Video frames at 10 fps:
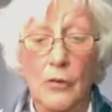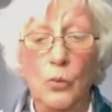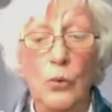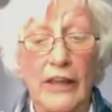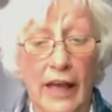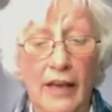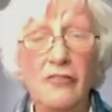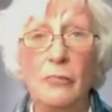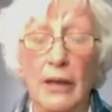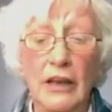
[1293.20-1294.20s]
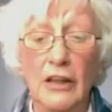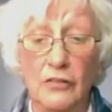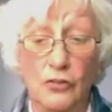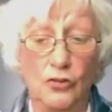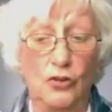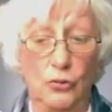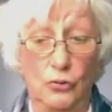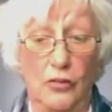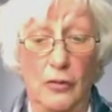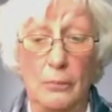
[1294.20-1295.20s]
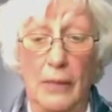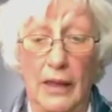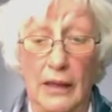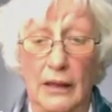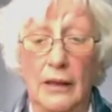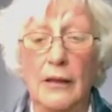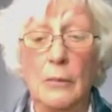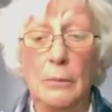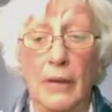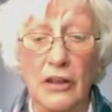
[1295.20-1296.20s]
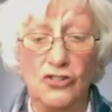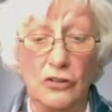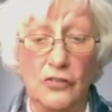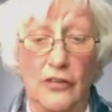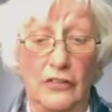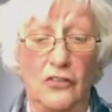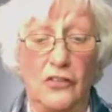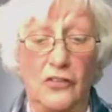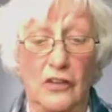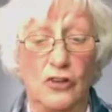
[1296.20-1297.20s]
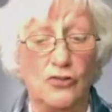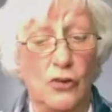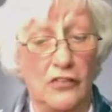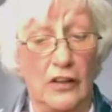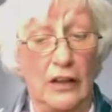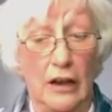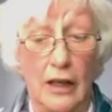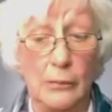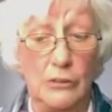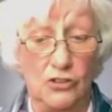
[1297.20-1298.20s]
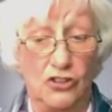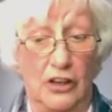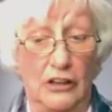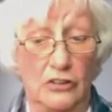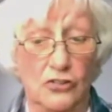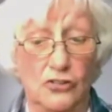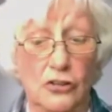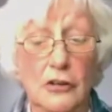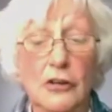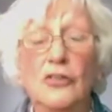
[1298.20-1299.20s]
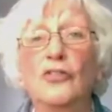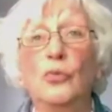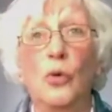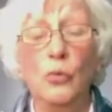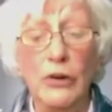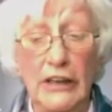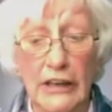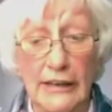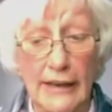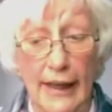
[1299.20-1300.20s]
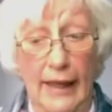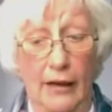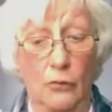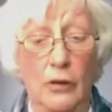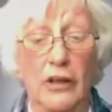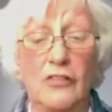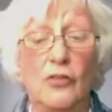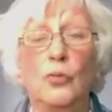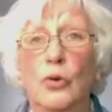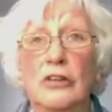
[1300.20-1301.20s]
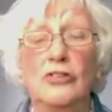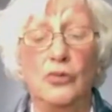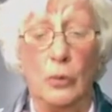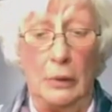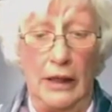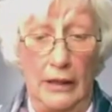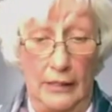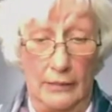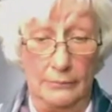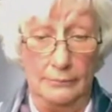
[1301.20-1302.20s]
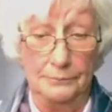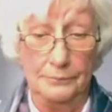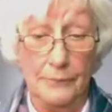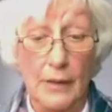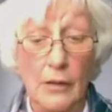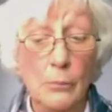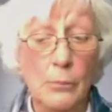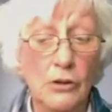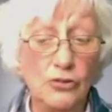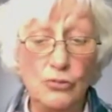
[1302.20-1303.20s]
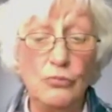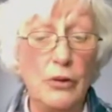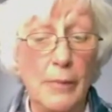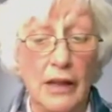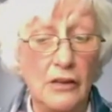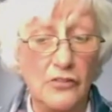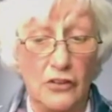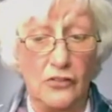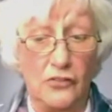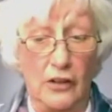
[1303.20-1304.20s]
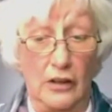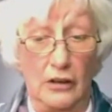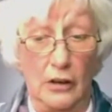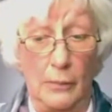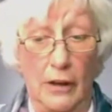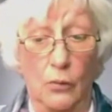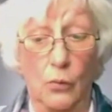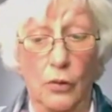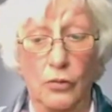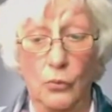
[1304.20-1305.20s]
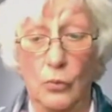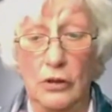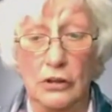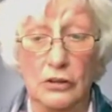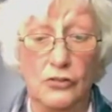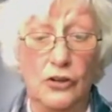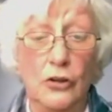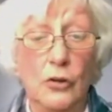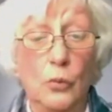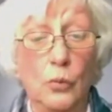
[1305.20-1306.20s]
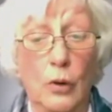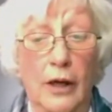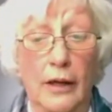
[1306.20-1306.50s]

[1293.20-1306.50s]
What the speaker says: We have many of the tools that make major advances in addressing climate change. So what we need now is the will to apply them. Much remains uncertain about what the world will